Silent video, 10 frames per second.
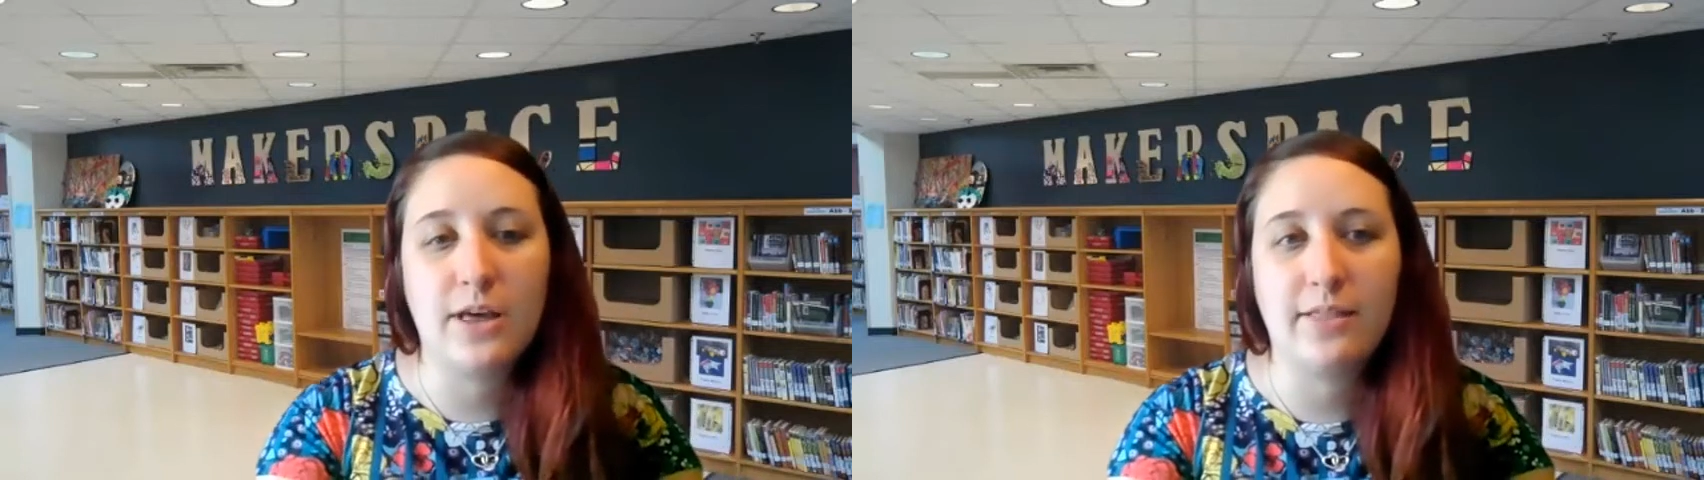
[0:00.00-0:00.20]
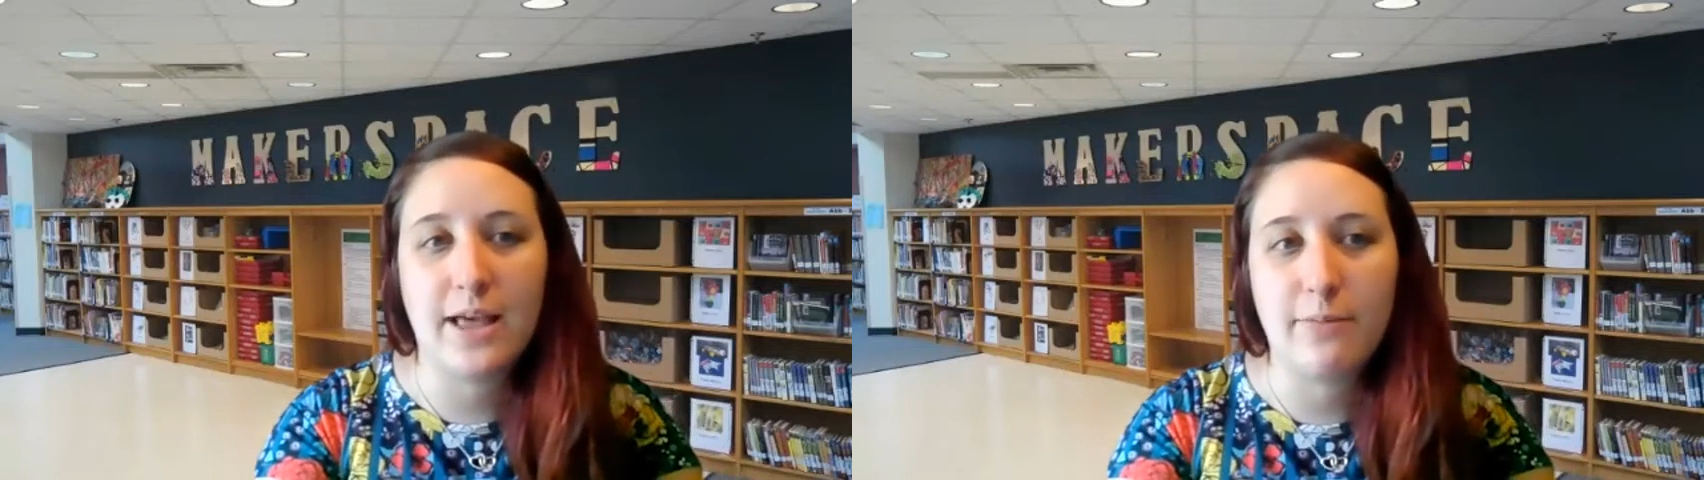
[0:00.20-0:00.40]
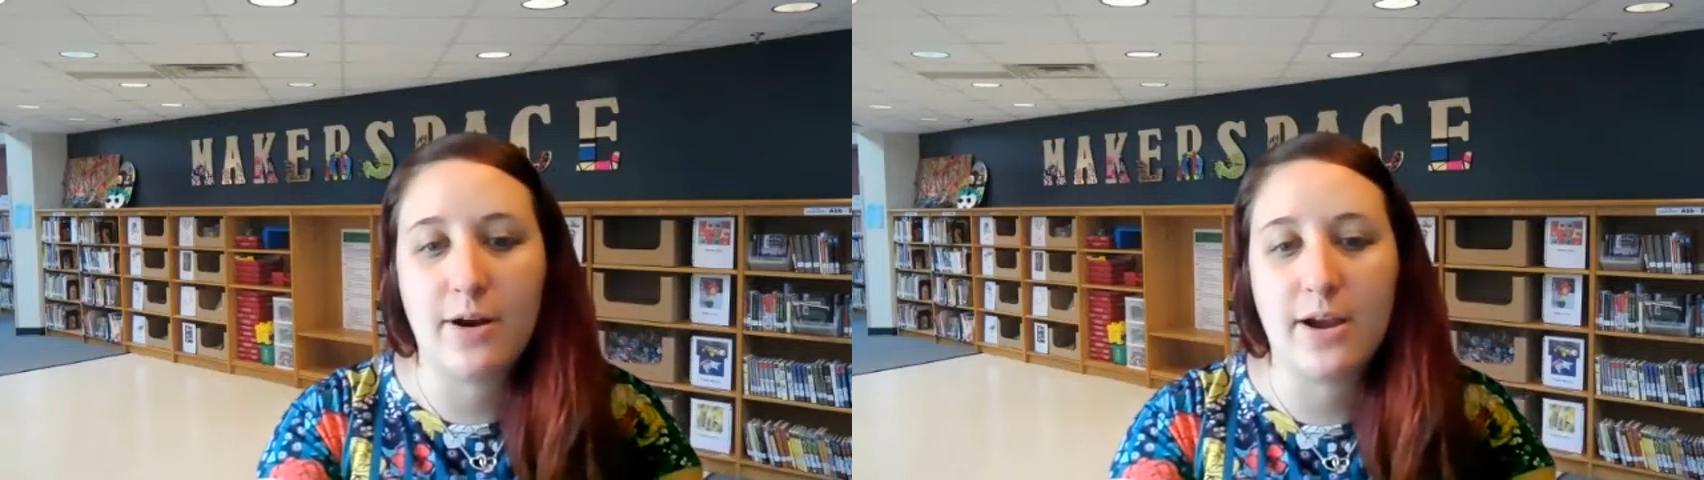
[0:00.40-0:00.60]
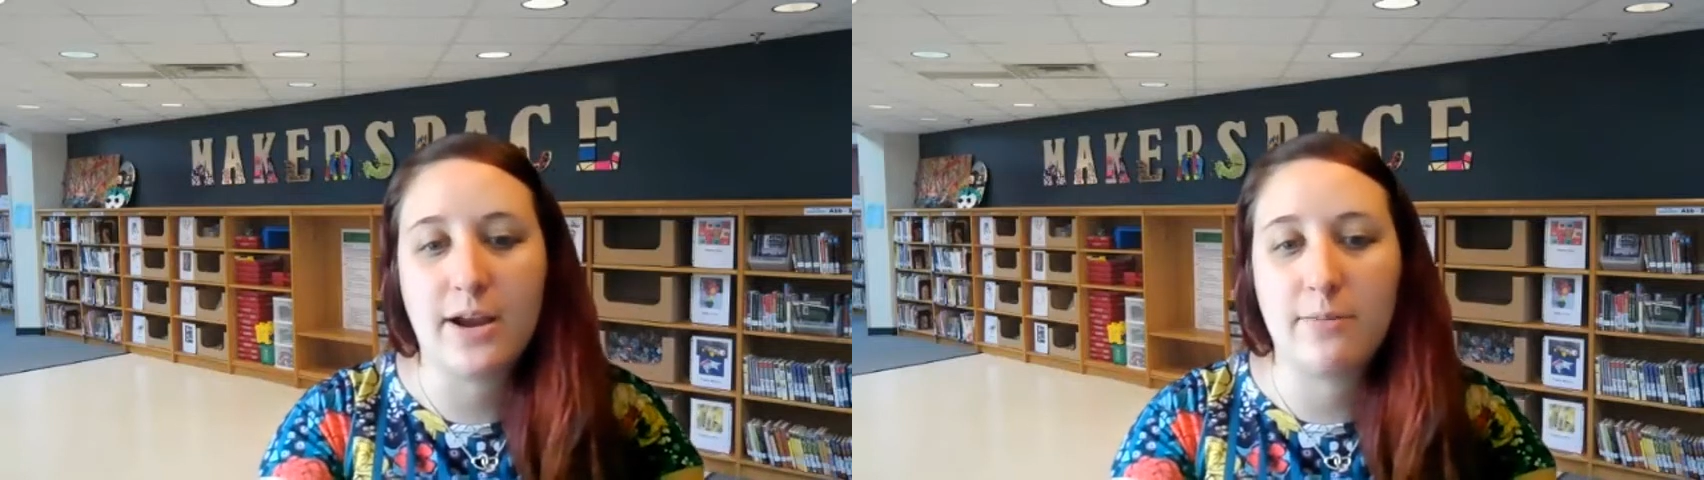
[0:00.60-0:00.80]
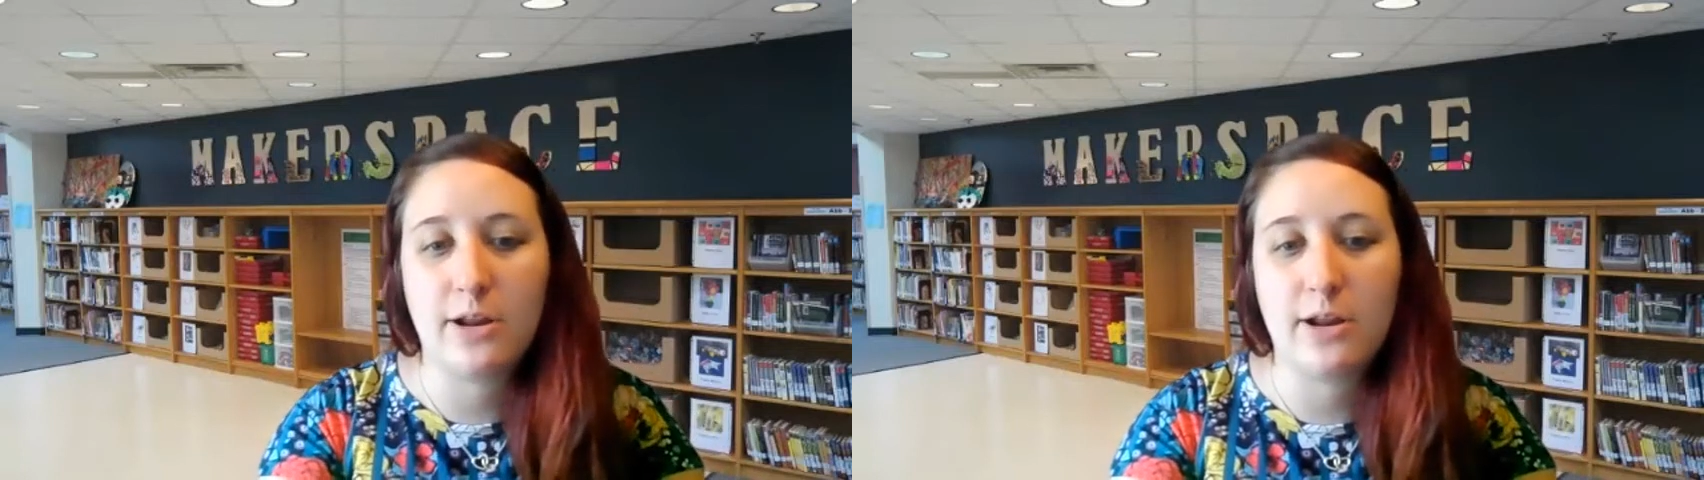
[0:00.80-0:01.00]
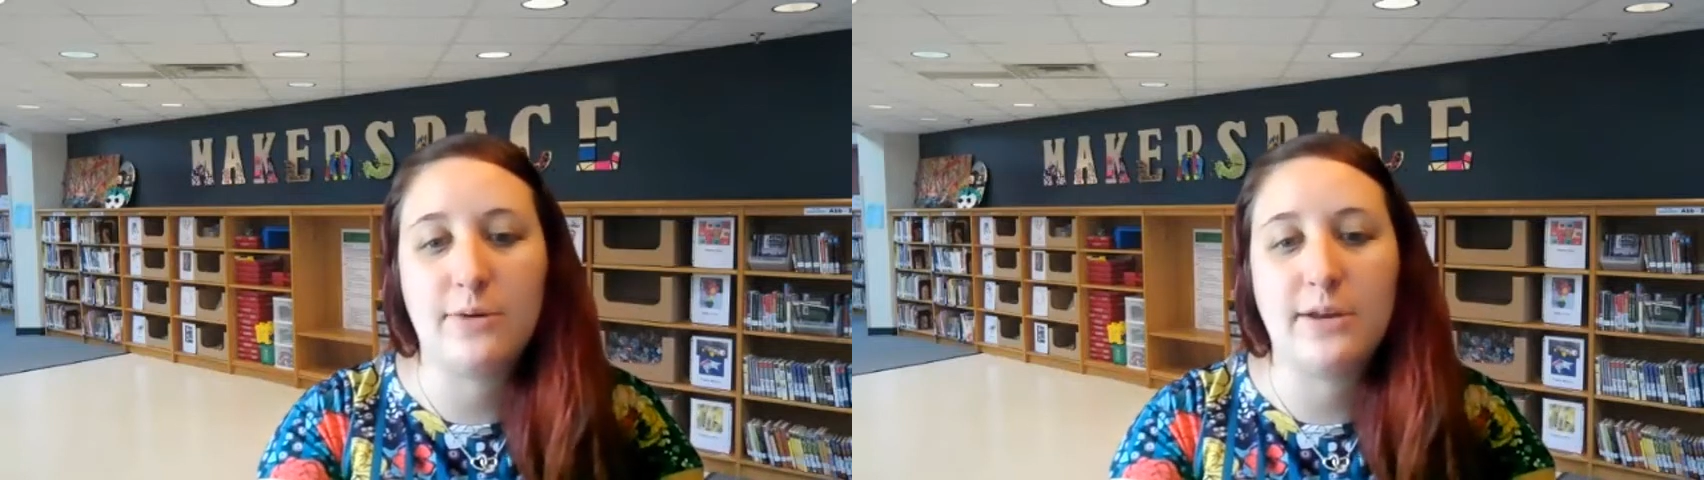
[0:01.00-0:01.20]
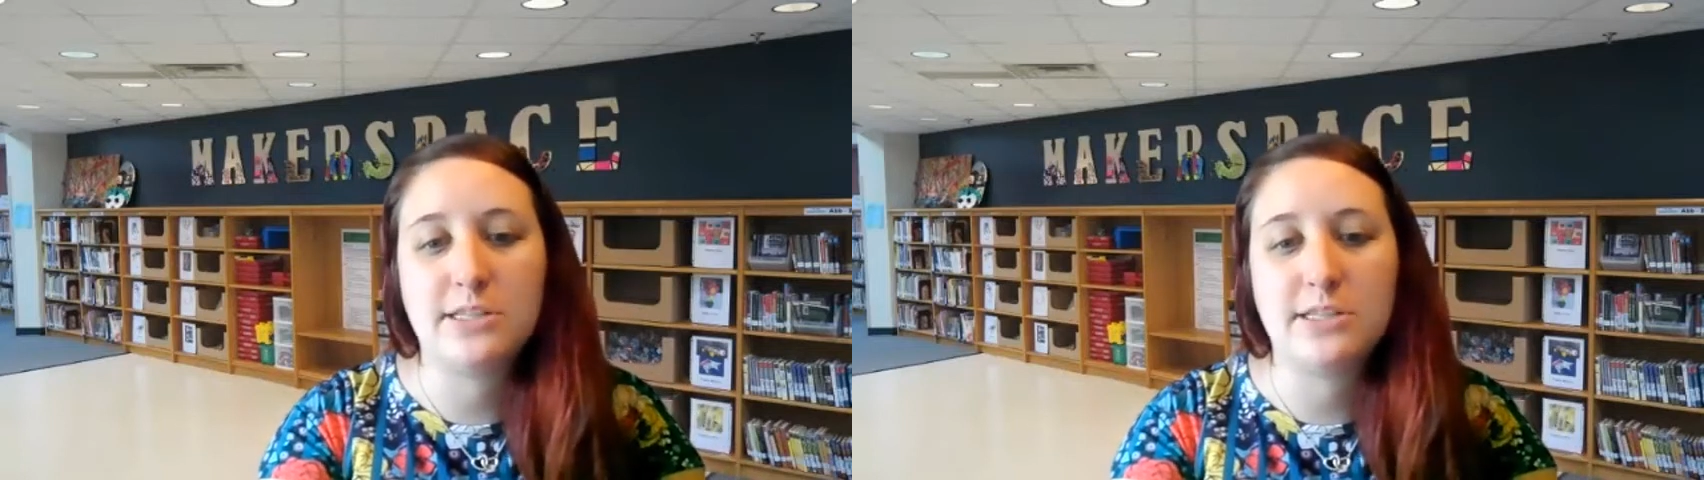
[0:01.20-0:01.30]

and library community we